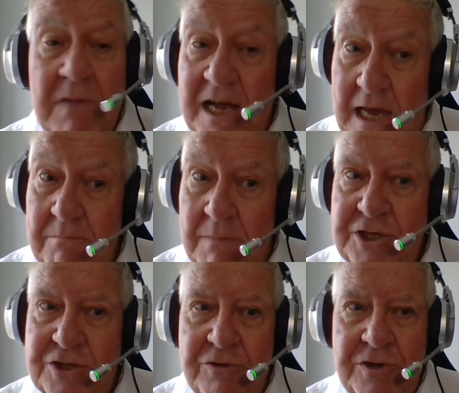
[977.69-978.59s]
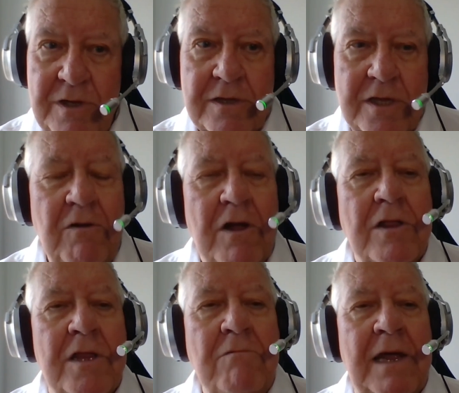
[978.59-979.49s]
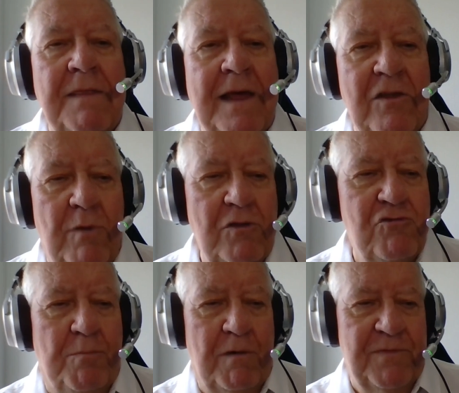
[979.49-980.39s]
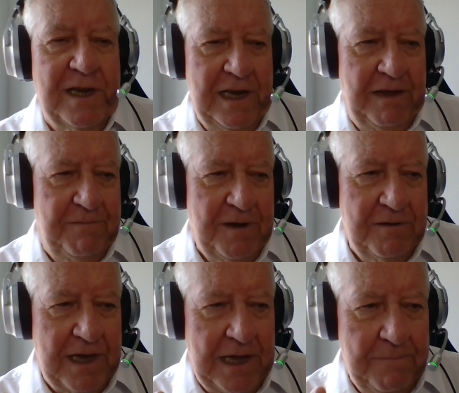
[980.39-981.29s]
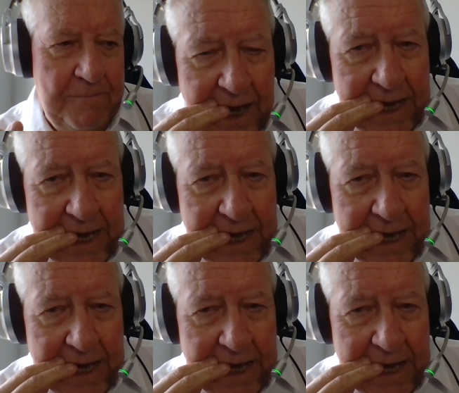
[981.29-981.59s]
Again, make sure you don't let the other one drop off the cliff, okay?